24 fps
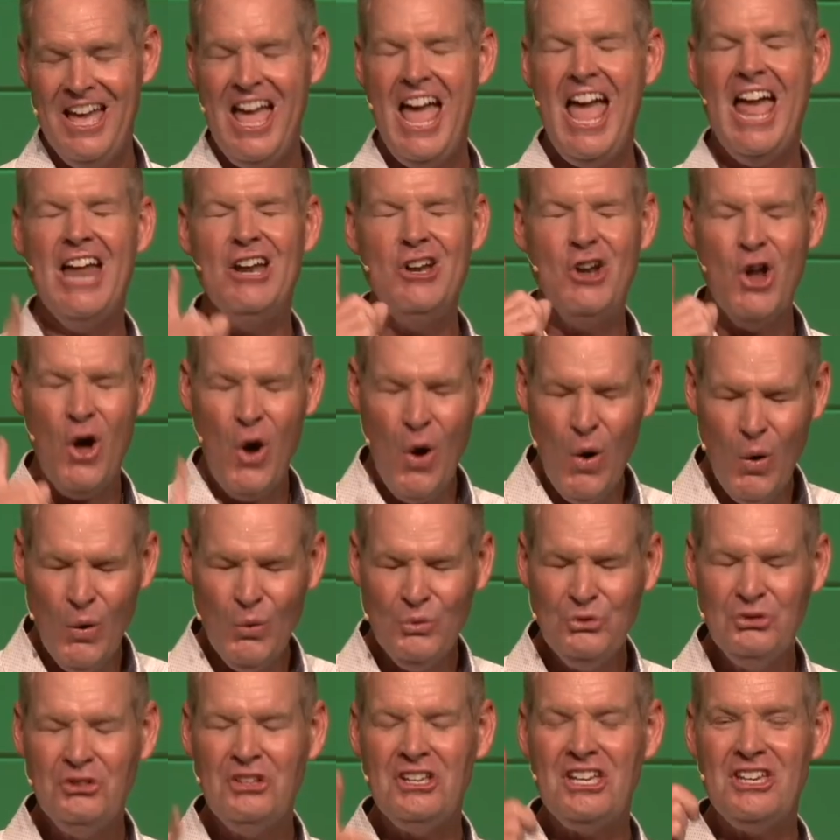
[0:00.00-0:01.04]
and
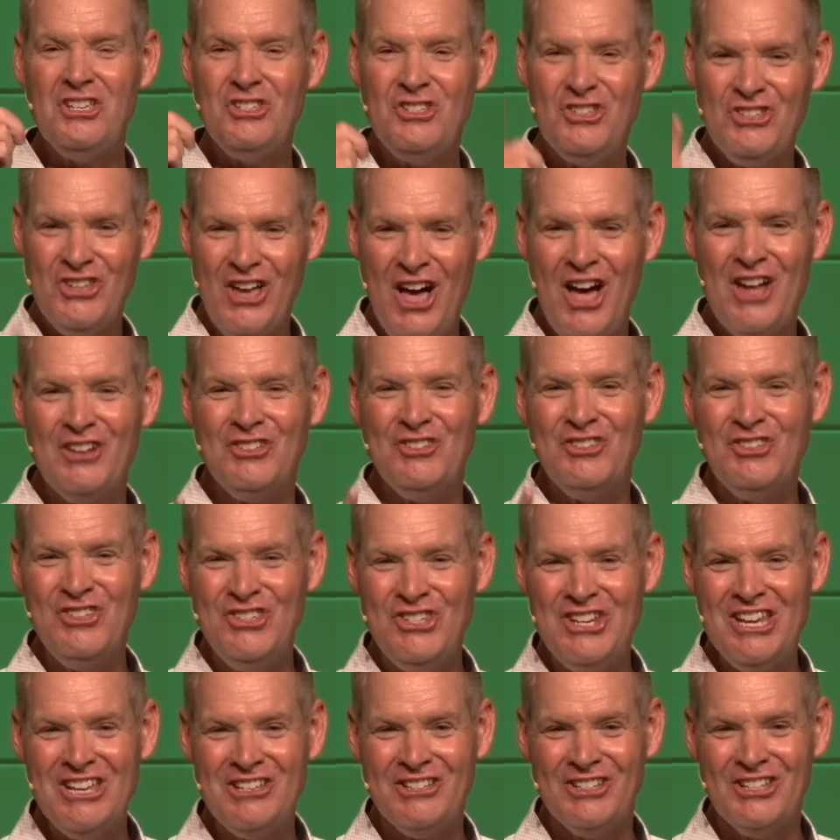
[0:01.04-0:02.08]
only Son,
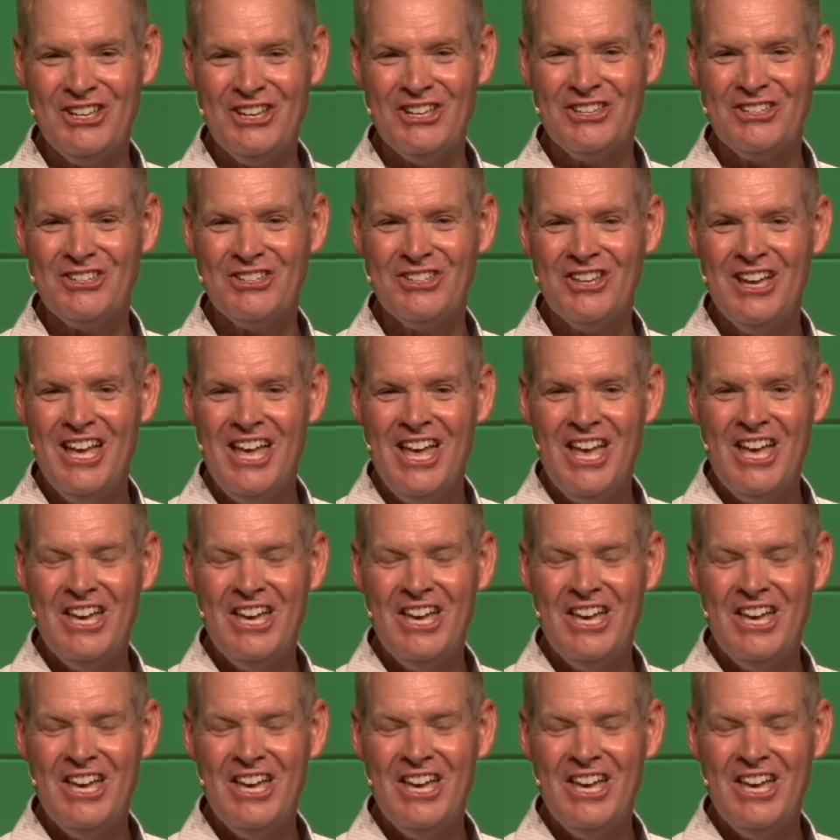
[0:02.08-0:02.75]
Jesus,